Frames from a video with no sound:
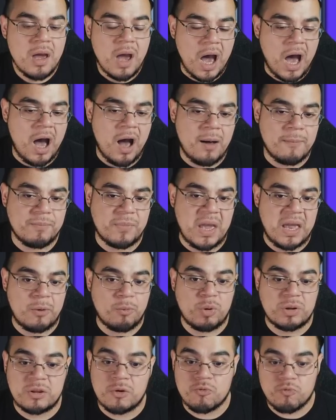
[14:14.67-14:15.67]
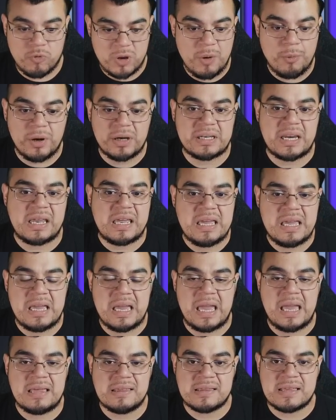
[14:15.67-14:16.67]
And with the rework that he
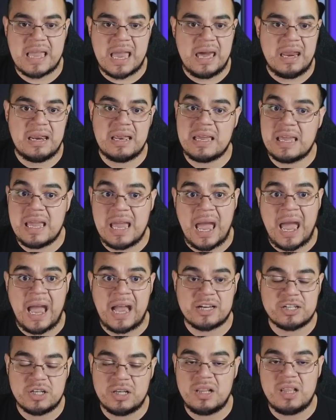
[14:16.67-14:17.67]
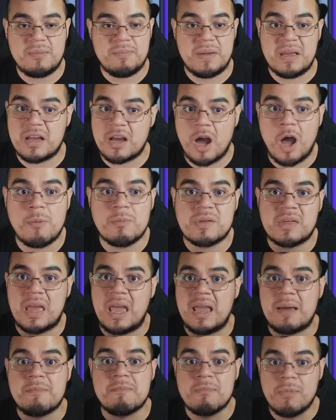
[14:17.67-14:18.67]
is getting, he actually becomes
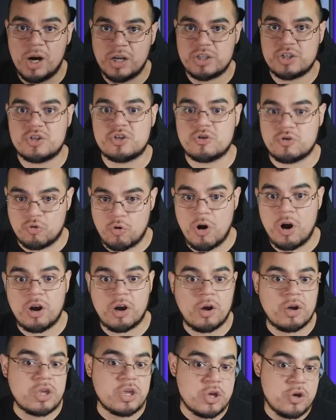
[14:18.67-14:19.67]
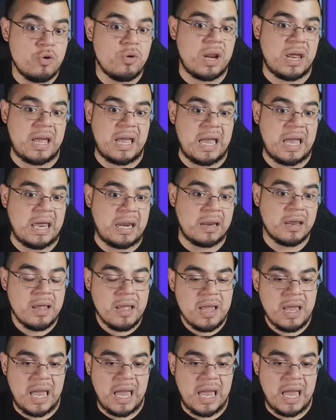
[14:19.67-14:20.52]
a much stronger unit.